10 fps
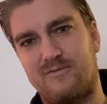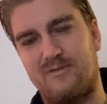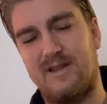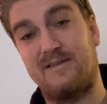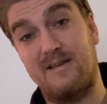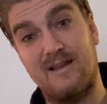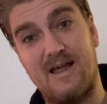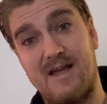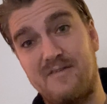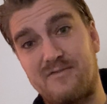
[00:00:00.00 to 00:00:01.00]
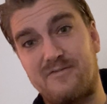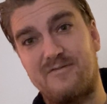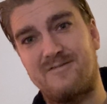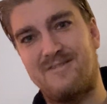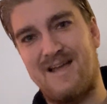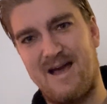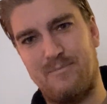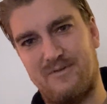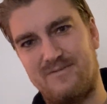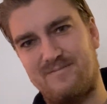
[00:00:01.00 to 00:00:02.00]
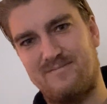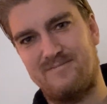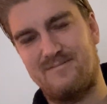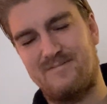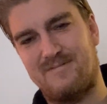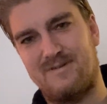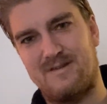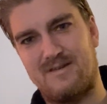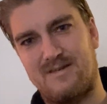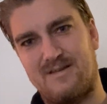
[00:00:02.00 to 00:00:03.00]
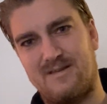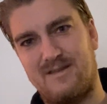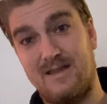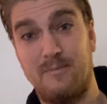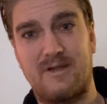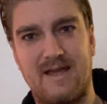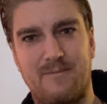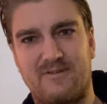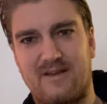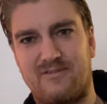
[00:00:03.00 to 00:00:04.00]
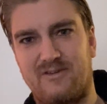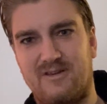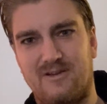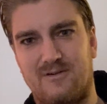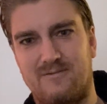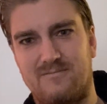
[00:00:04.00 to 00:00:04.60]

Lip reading: letting life happen, he became a tech CEO.